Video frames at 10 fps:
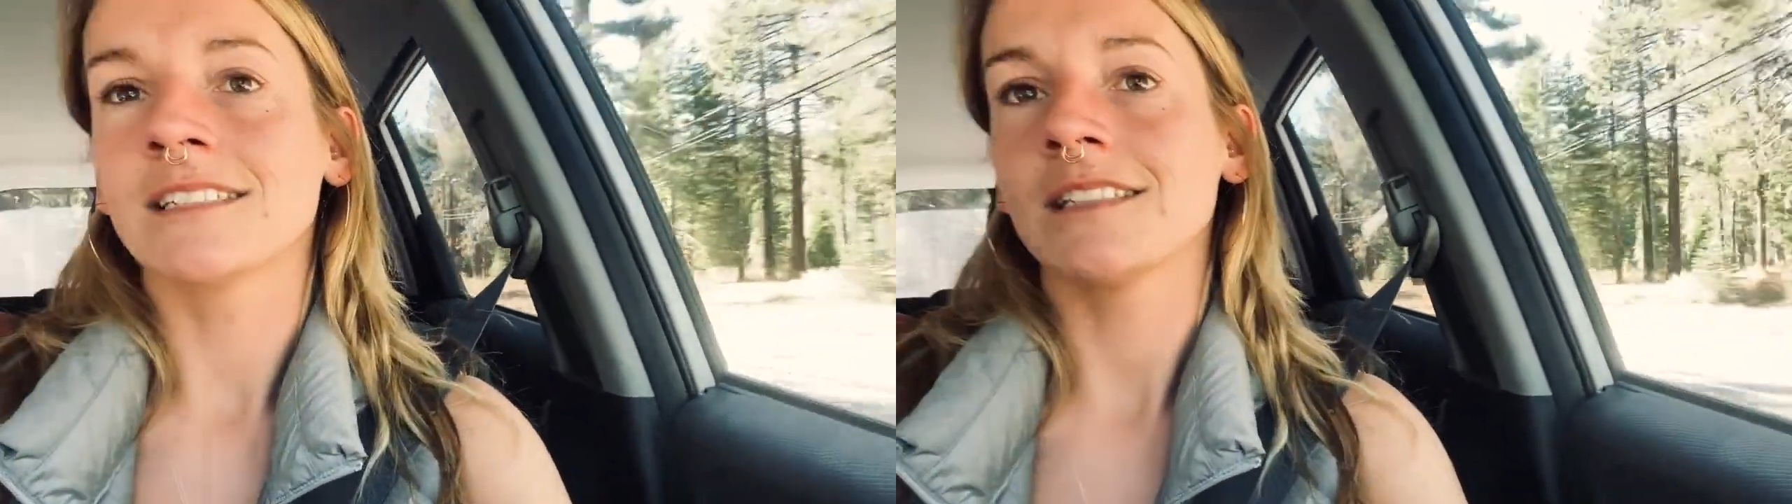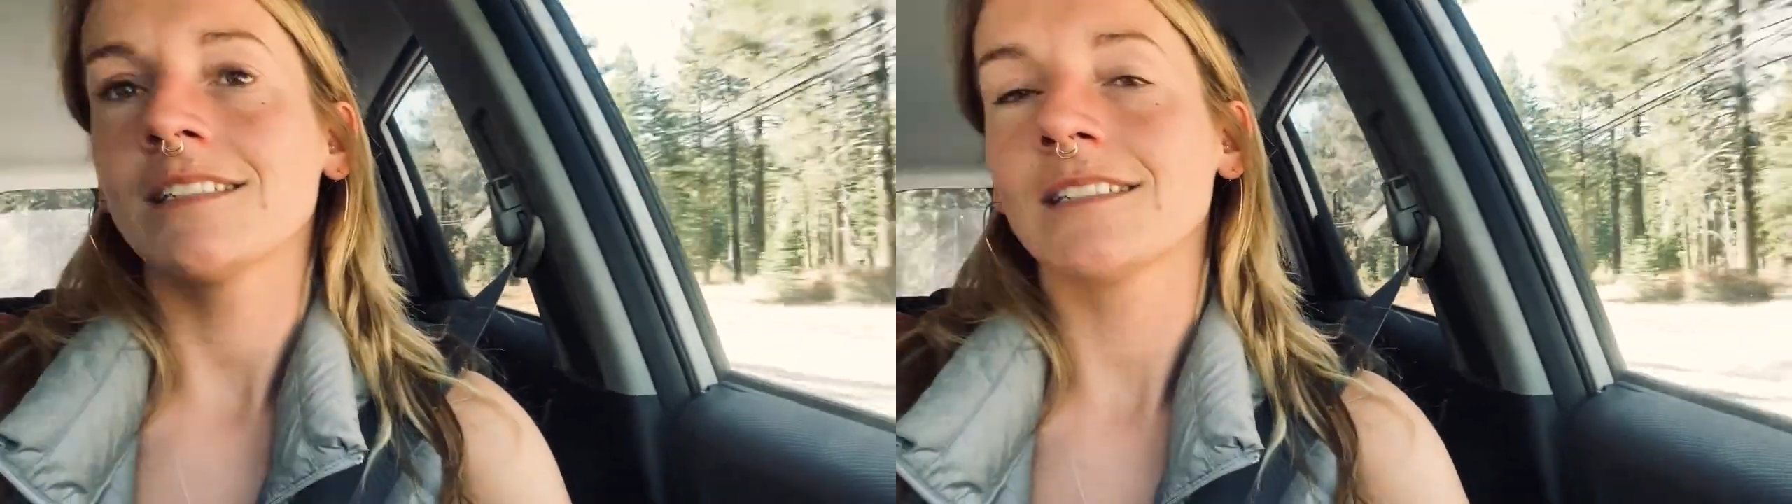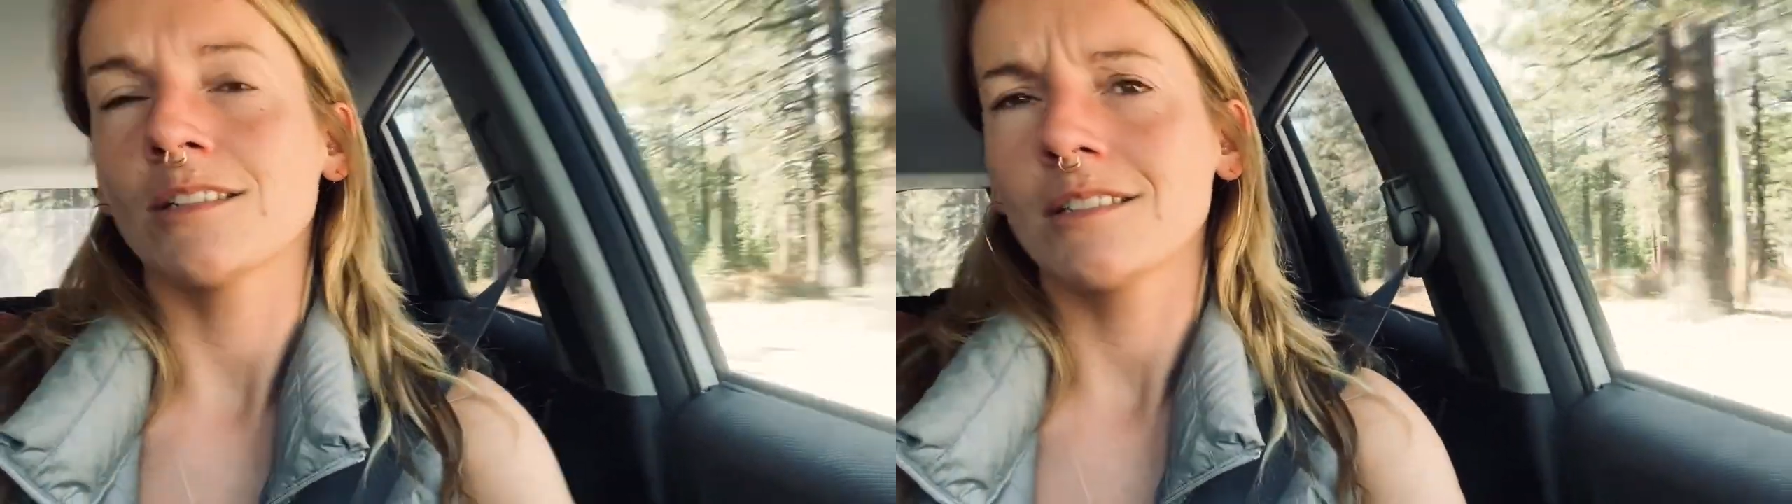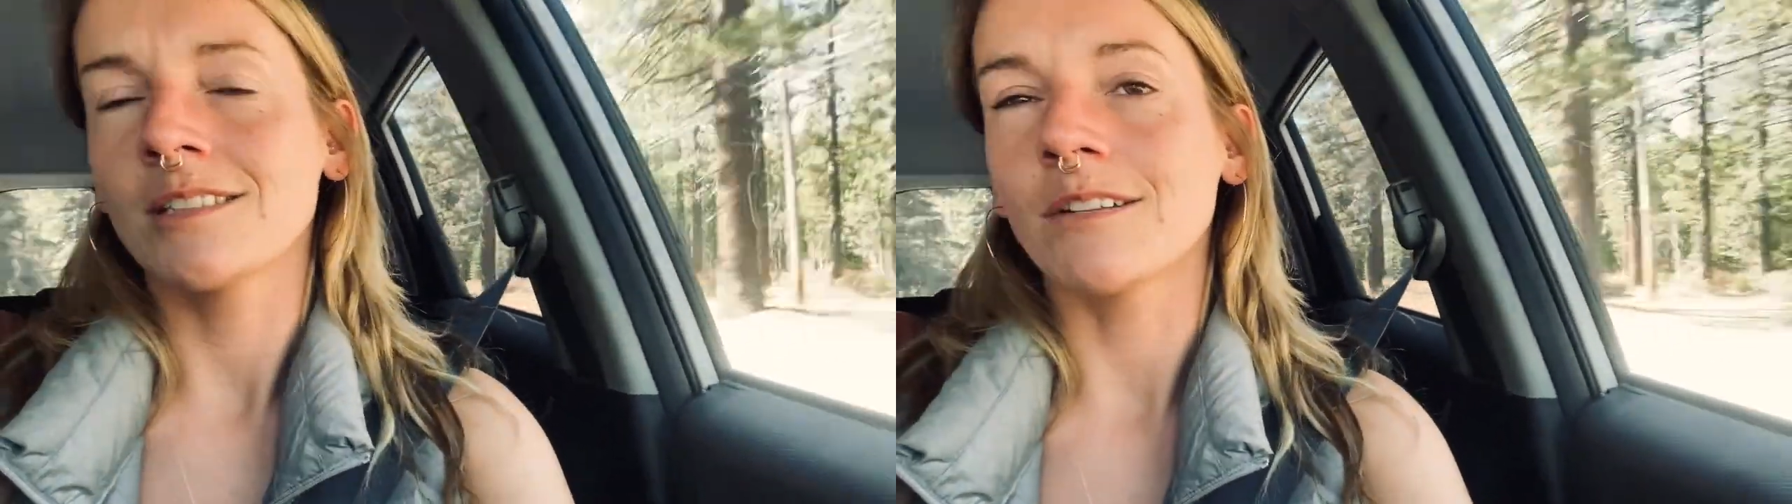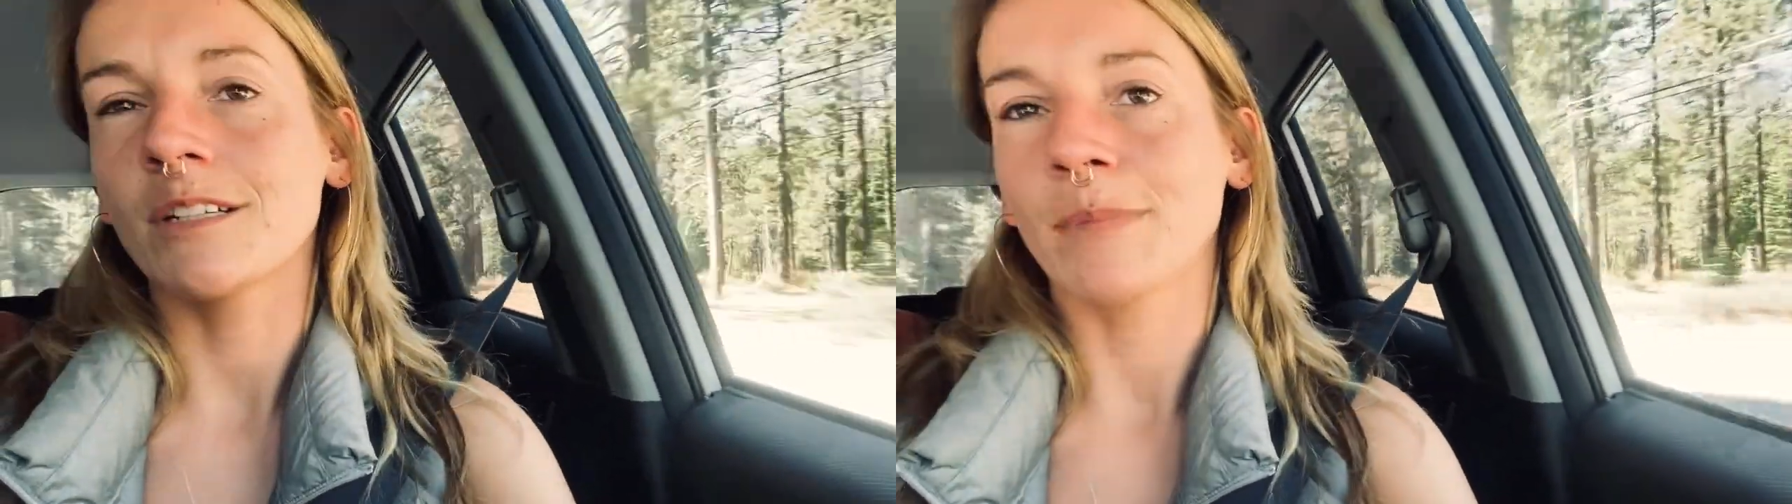is this
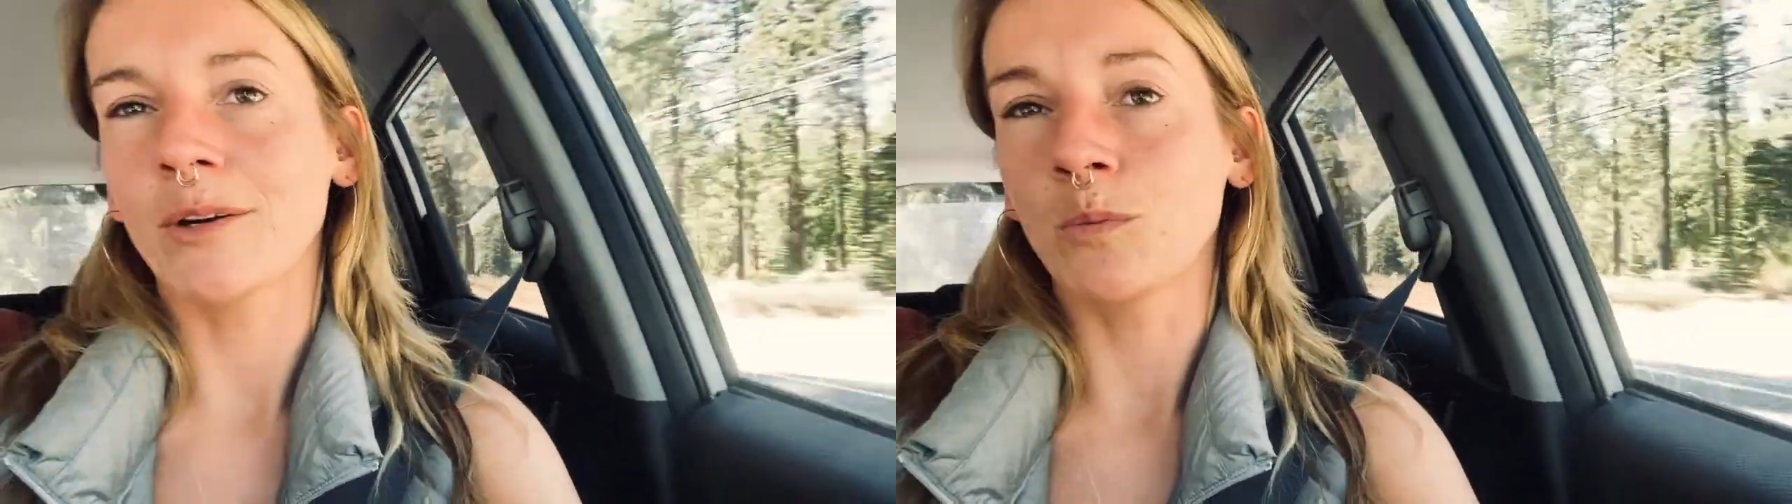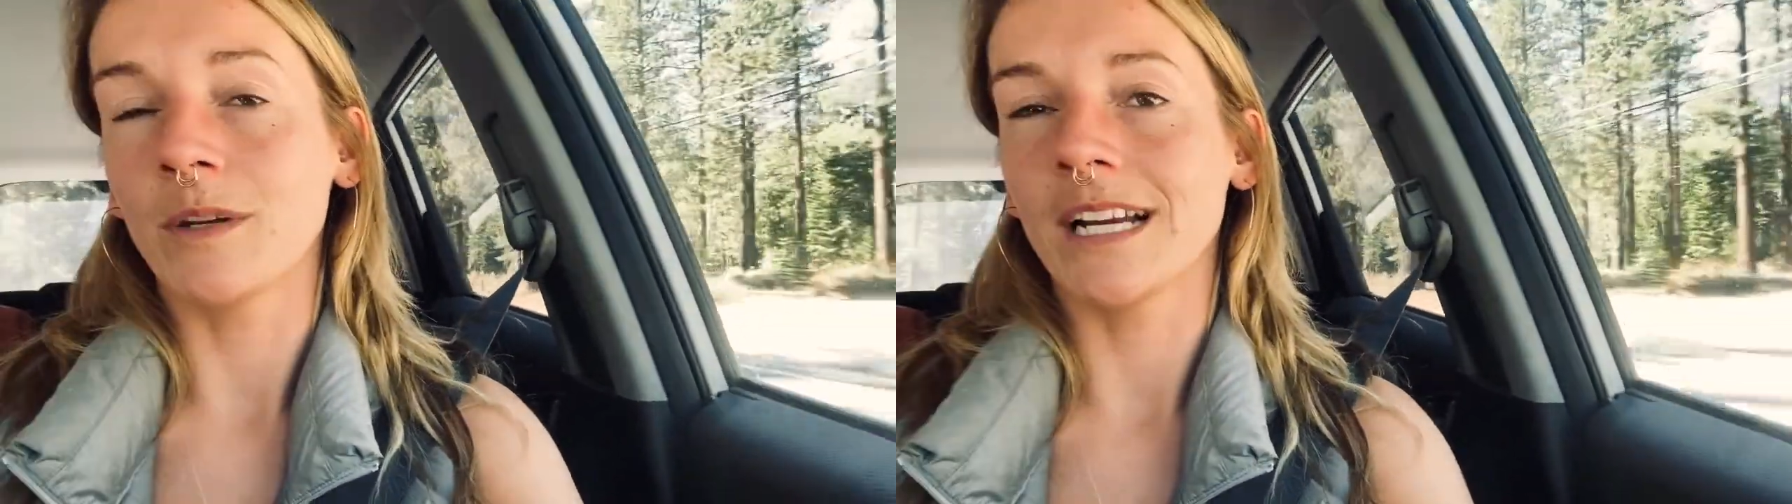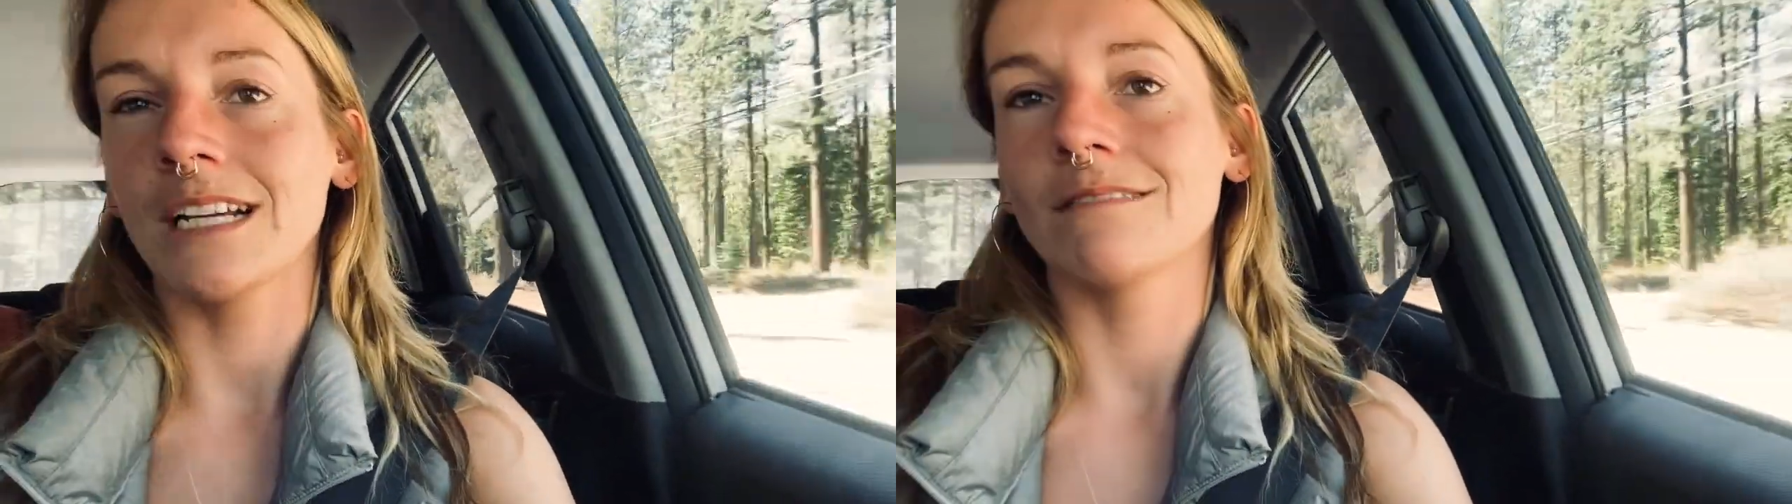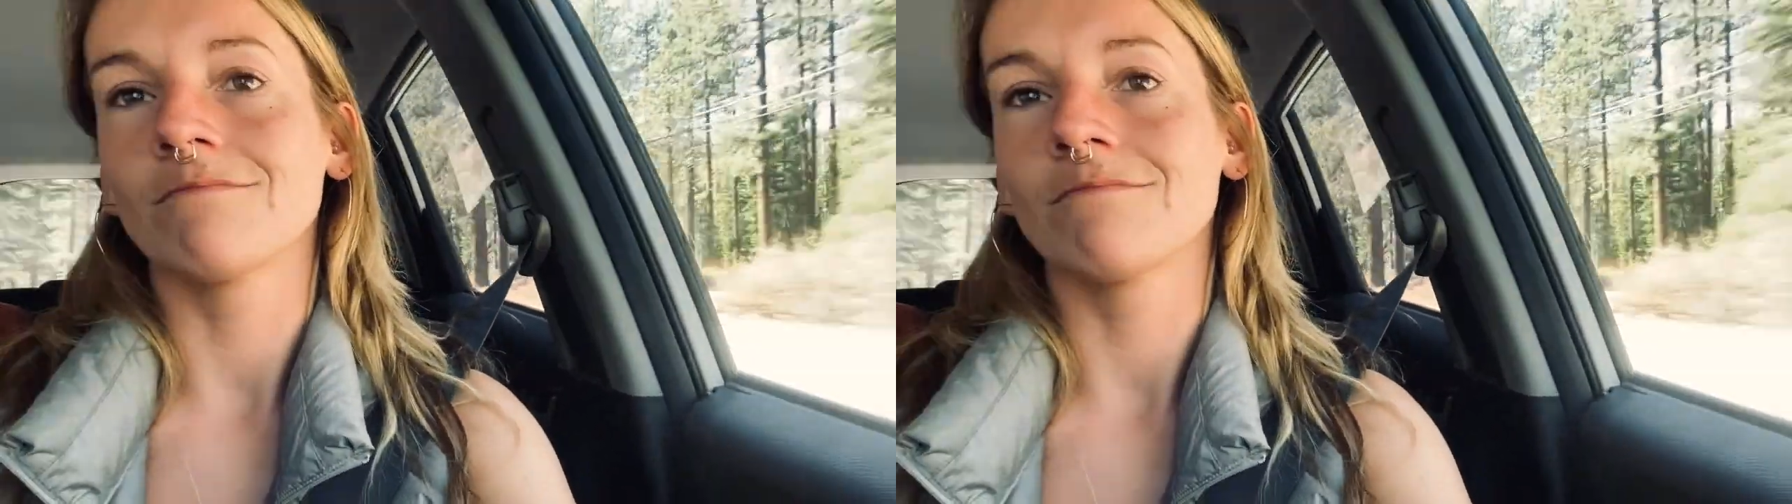serving my opening?